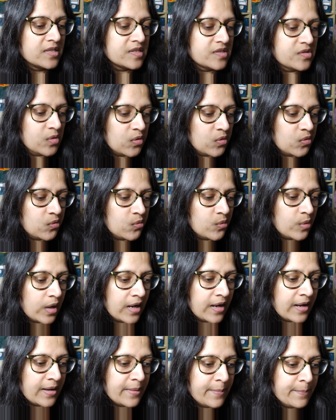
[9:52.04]
So
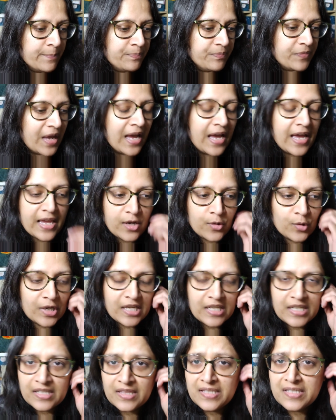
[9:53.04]
I
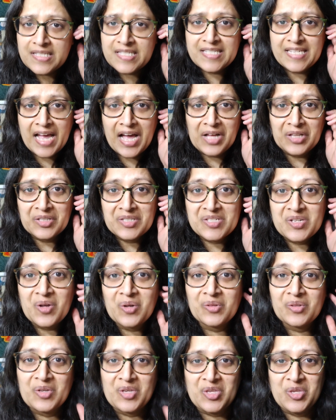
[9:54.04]
created the cell. It's
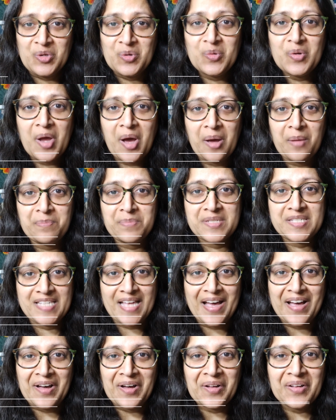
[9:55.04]
called the Queued Up
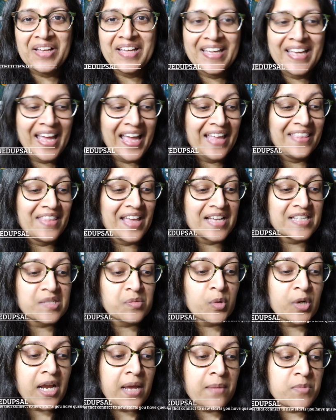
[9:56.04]
cell, and
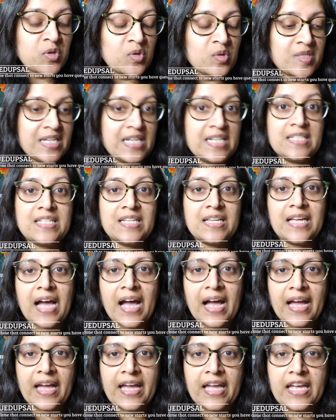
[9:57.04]
that's what I'm using to
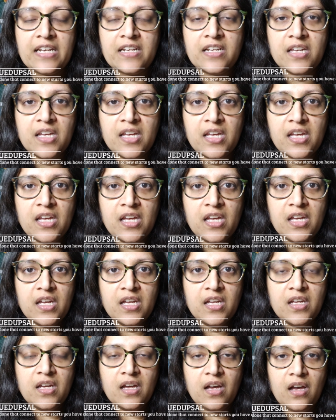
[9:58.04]
guide,
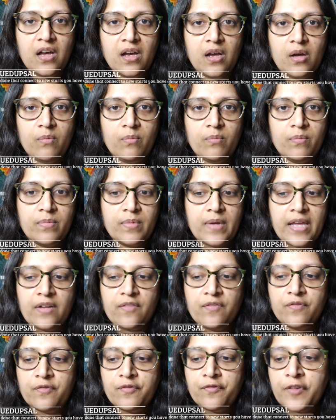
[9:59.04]
kind
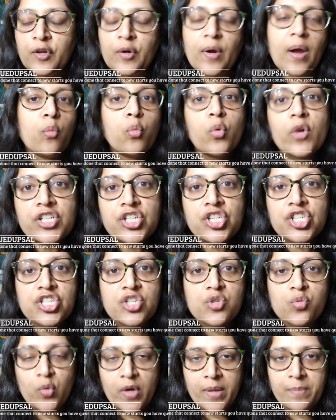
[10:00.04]
of figure out
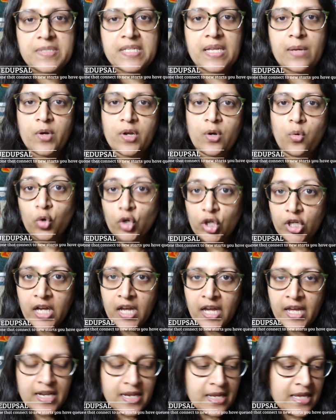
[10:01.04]
which whips I want to work
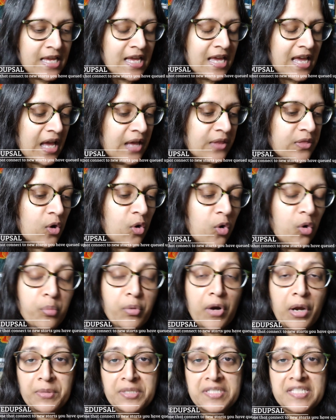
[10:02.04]
on. And the whole
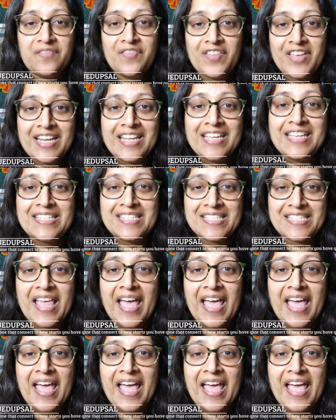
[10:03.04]
premise of it is